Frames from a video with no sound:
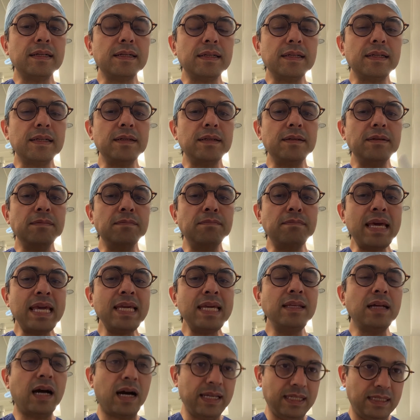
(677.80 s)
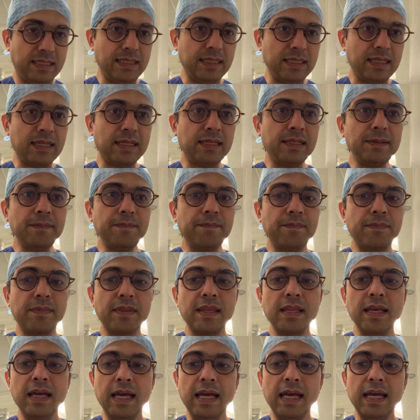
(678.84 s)
main idea
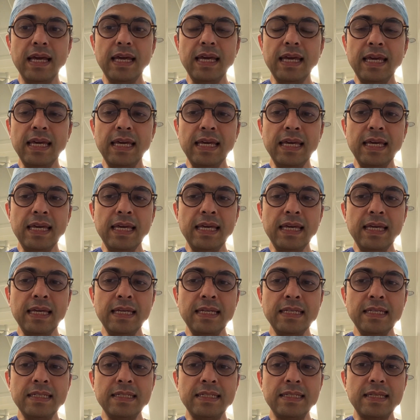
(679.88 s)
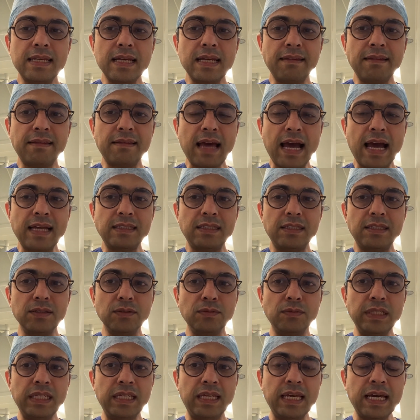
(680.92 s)
is that
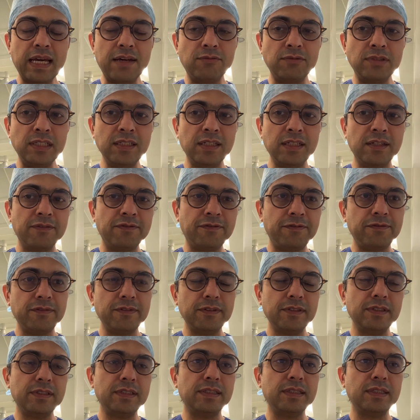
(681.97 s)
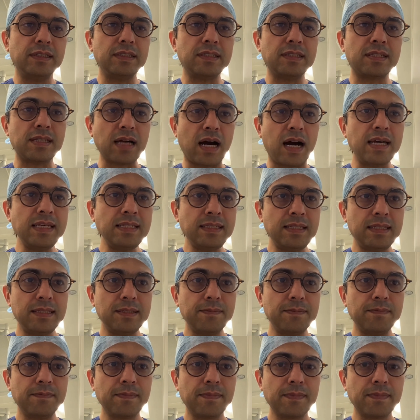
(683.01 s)
we get rid of size,
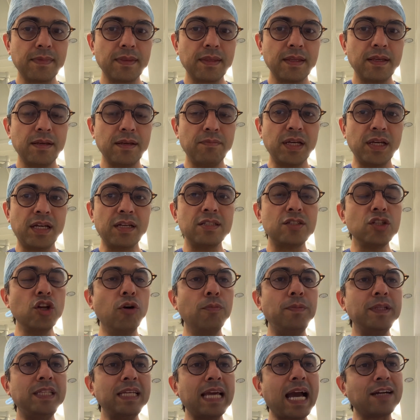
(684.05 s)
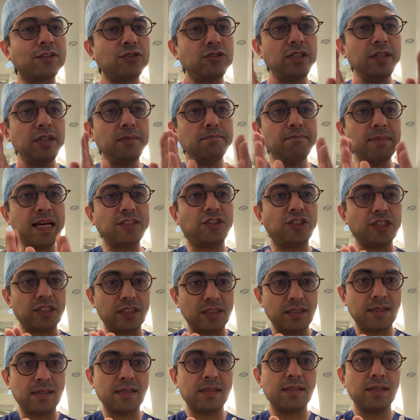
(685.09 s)
because nobody actually
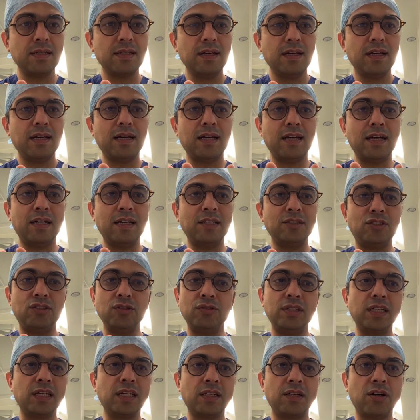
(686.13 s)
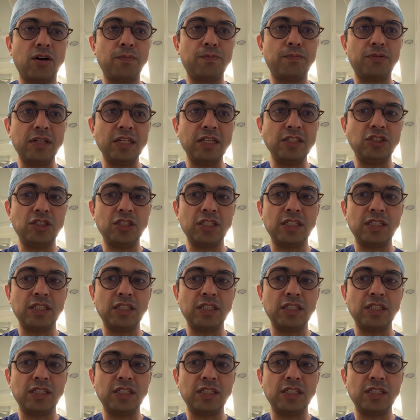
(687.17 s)
measures during an operation.